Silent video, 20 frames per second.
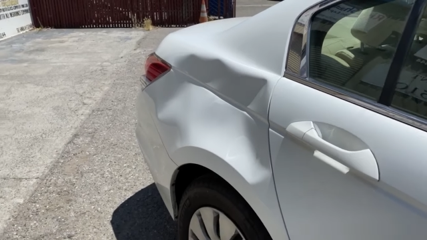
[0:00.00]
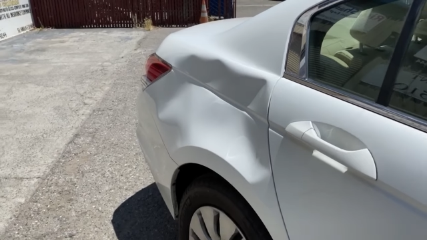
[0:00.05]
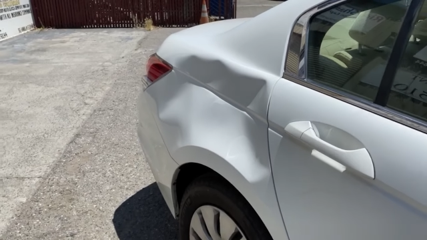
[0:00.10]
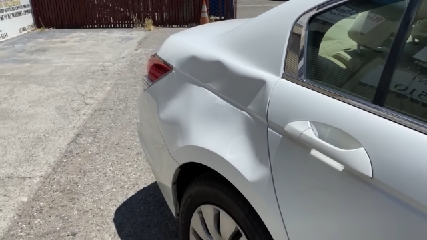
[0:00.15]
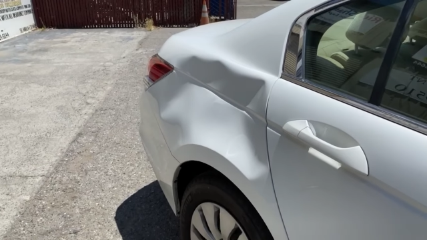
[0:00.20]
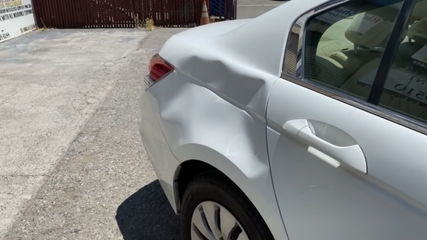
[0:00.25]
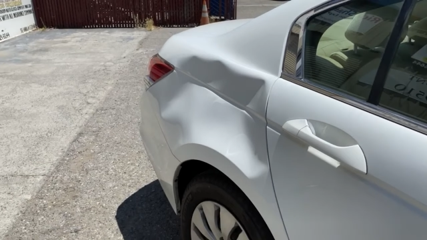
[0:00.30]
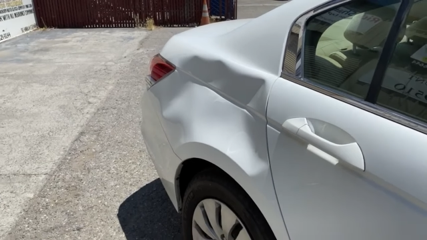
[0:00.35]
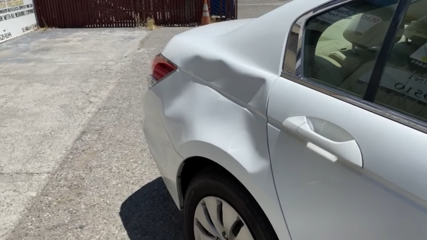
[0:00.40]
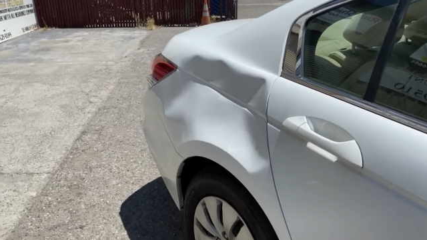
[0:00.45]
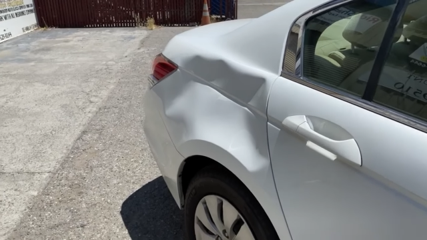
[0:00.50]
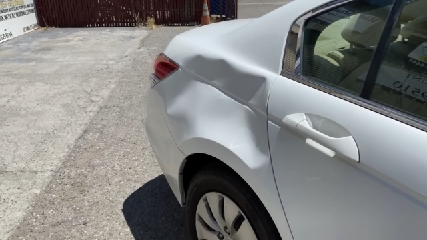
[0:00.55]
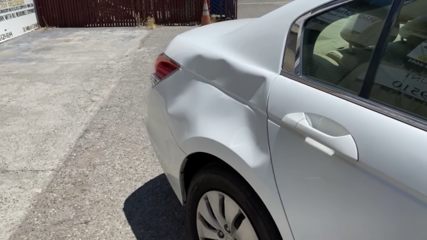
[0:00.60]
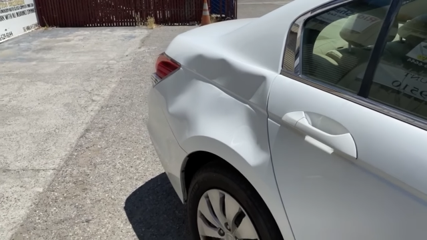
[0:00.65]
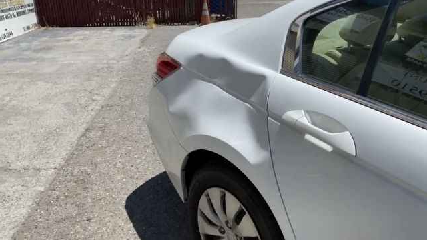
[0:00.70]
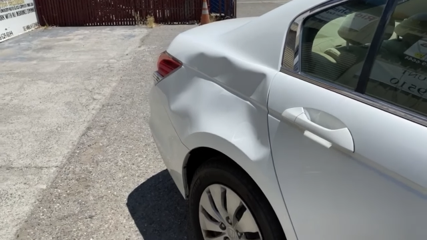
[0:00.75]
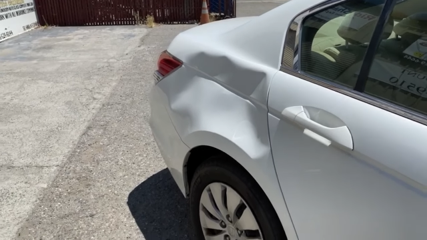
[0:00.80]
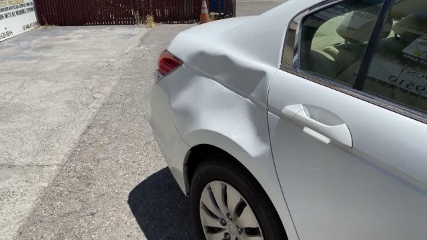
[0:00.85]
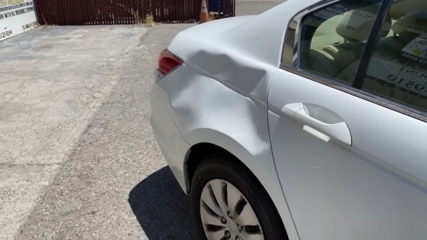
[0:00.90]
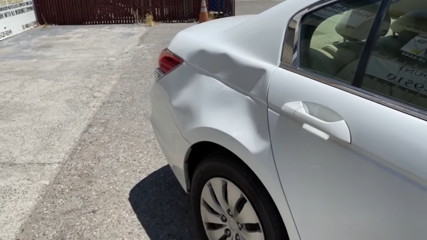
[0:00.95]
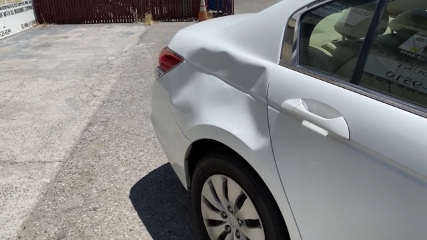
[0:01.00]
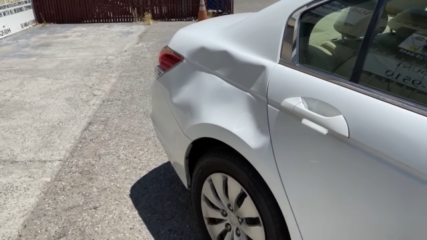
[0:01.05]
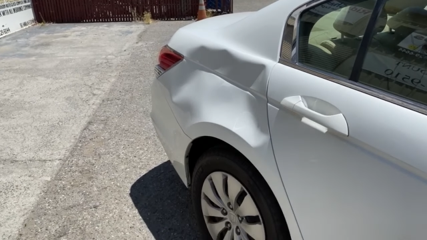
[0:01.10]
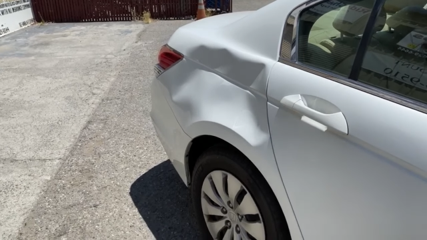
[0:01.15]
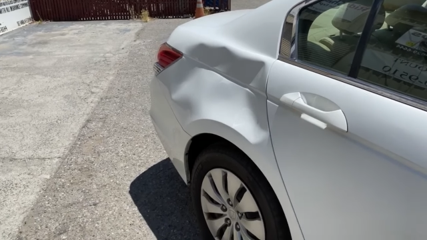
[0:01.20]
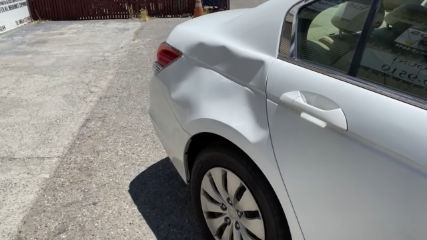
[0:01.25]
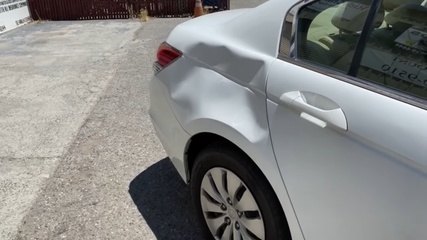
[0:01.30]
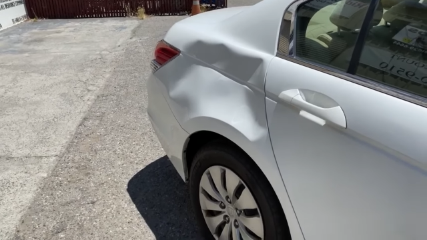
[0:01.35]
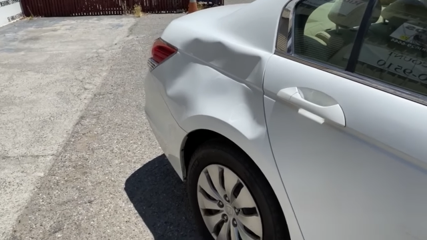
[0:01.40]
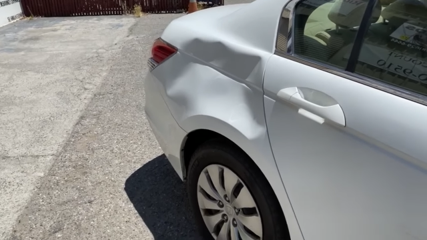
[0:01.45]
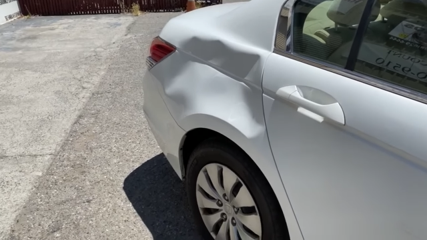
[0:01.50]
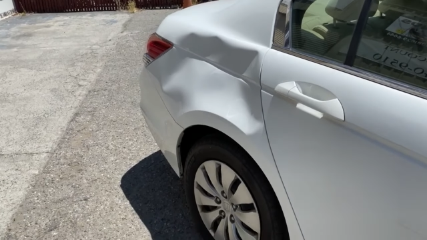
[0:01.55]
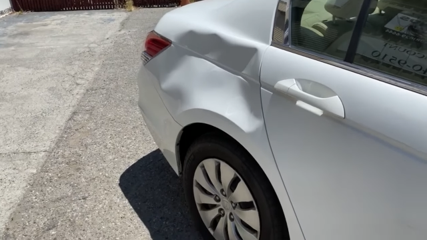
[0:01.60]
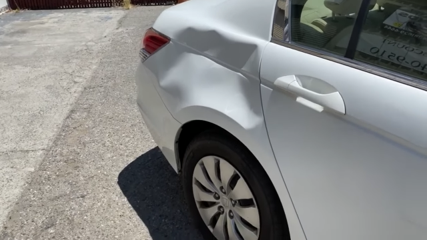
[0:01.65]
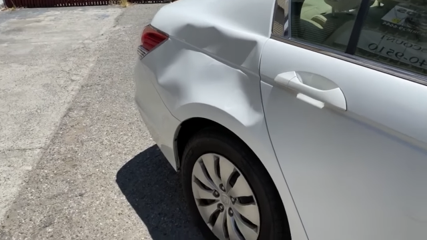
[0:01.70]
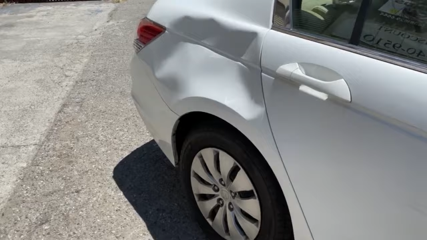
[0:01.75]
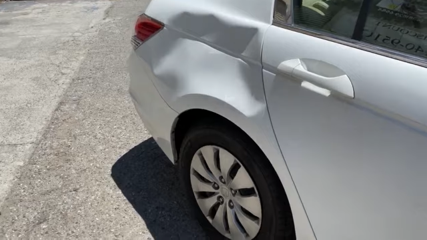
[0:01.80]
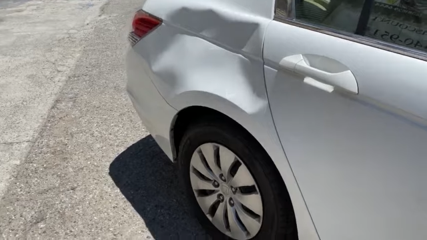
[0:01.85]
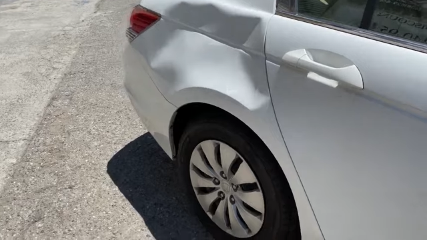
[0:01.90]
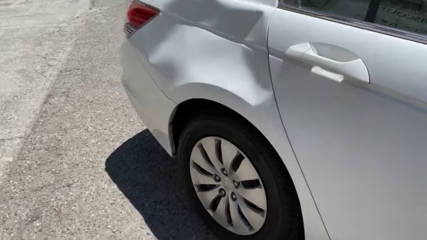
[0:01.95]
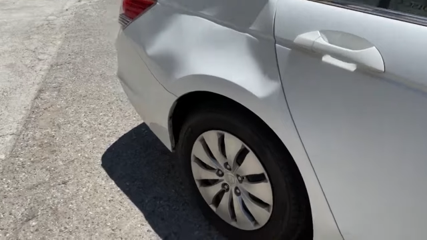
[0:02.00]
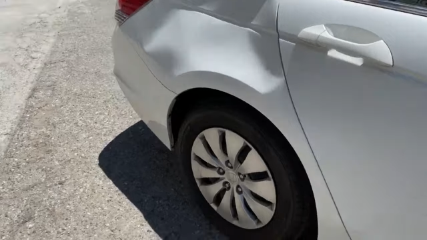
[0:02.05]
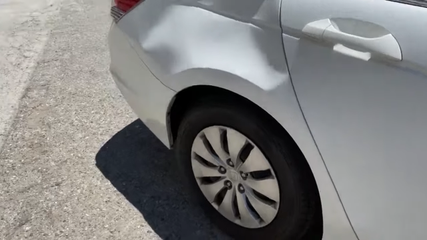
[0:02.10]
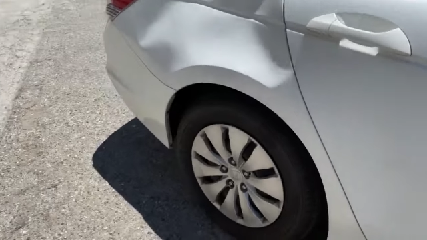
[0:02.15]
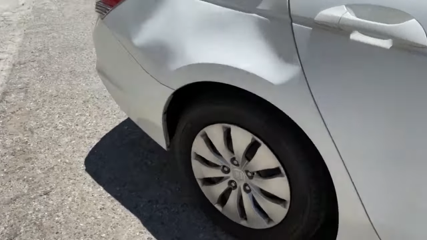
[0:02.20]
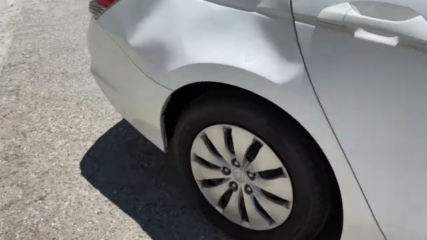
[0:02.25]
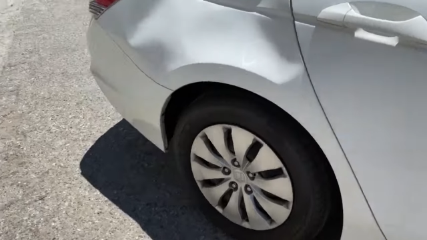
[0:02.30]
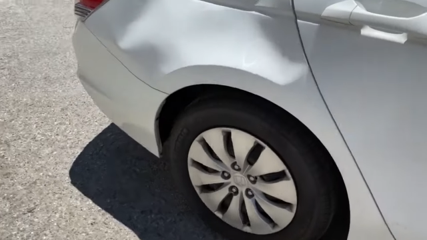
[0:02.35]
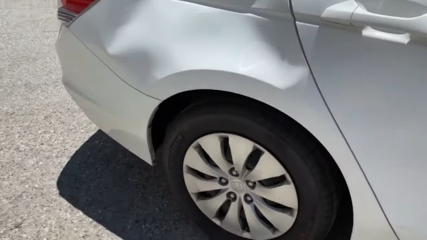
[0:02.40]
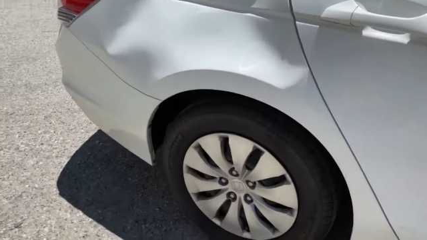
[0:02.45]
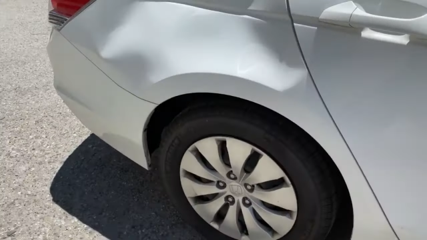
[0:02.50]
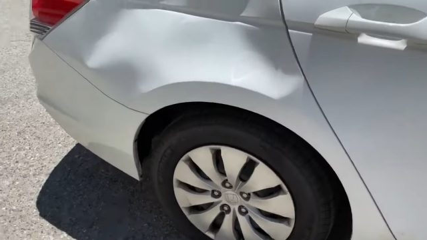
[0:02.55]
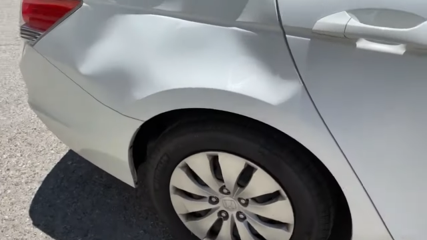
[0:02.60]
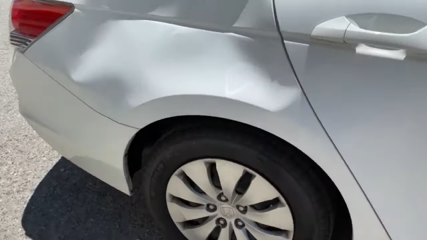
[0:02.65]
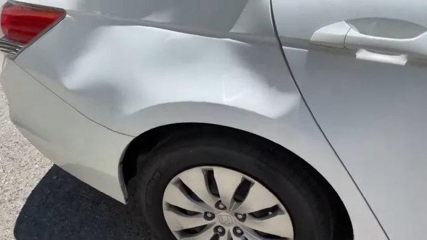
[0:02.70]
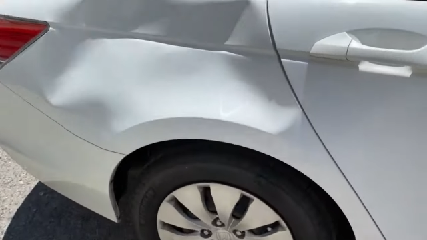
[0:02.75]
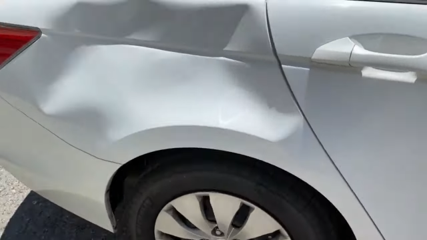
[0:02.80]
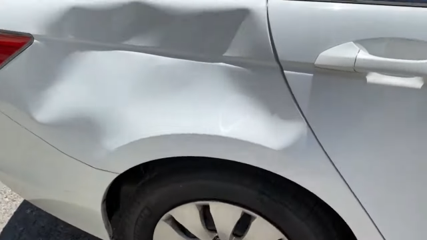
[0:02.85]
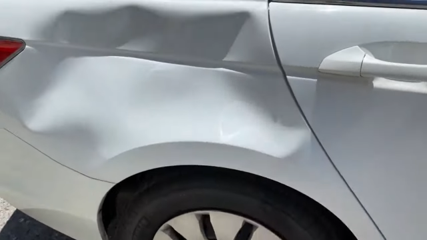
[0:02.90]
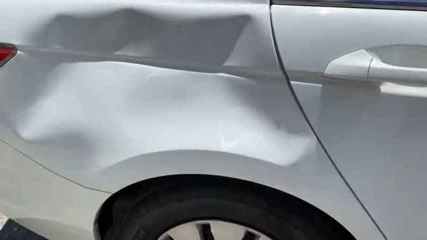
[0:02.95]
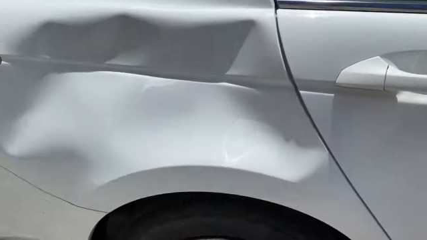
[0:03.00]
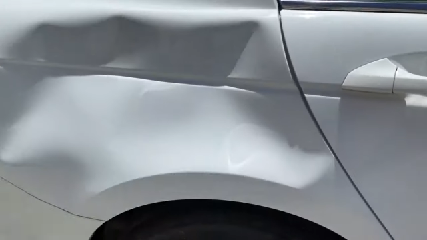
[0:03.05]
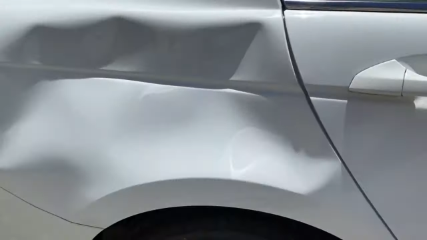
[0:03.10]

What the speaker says: No face is visible, so there are no lips to read.